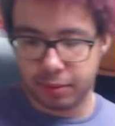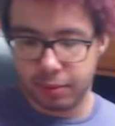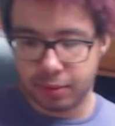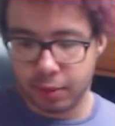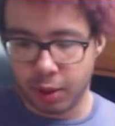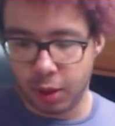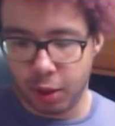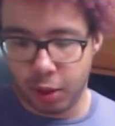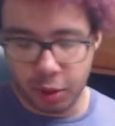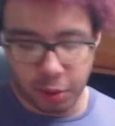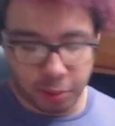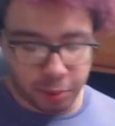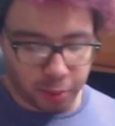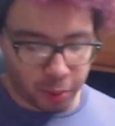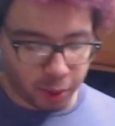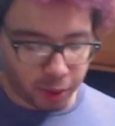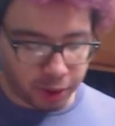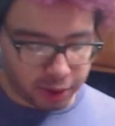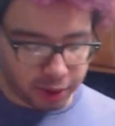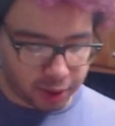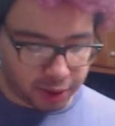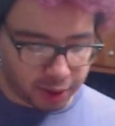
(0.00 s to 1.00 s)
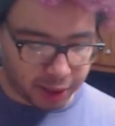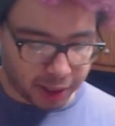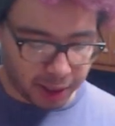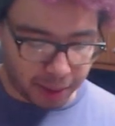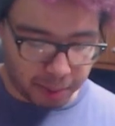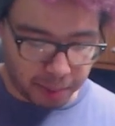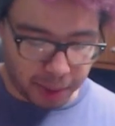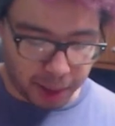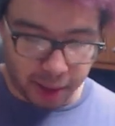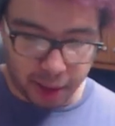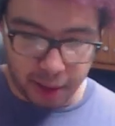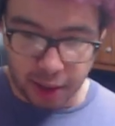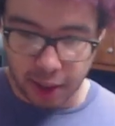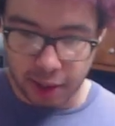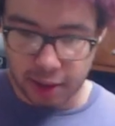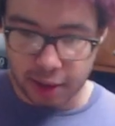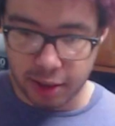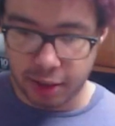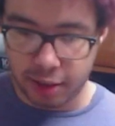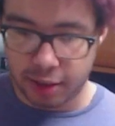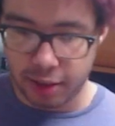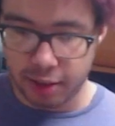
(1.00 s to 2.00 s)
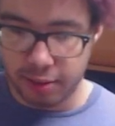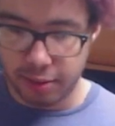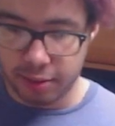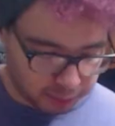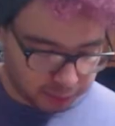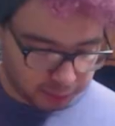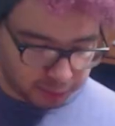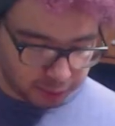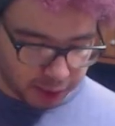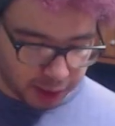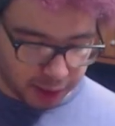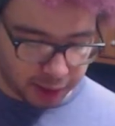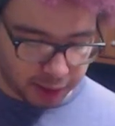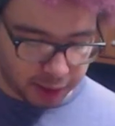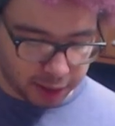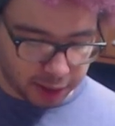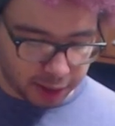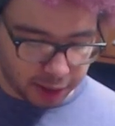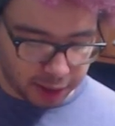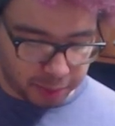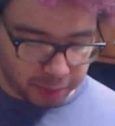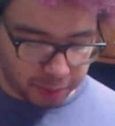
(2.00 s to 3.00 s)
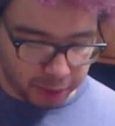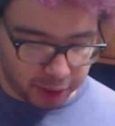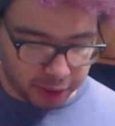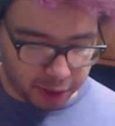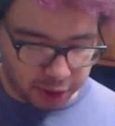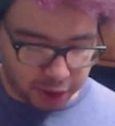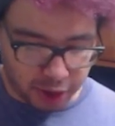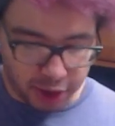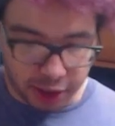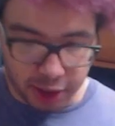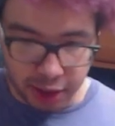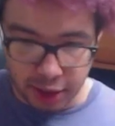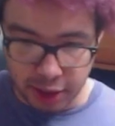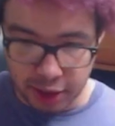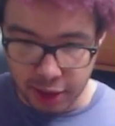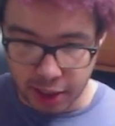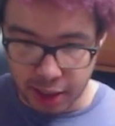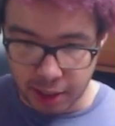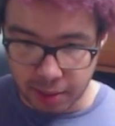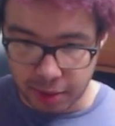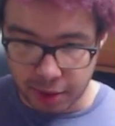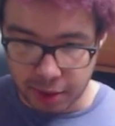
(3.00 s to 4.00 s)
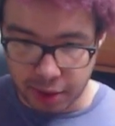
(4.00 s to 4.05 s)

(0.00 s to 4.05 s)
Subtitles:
The whole point's to get better at cooking. And this guy's putting chili jam on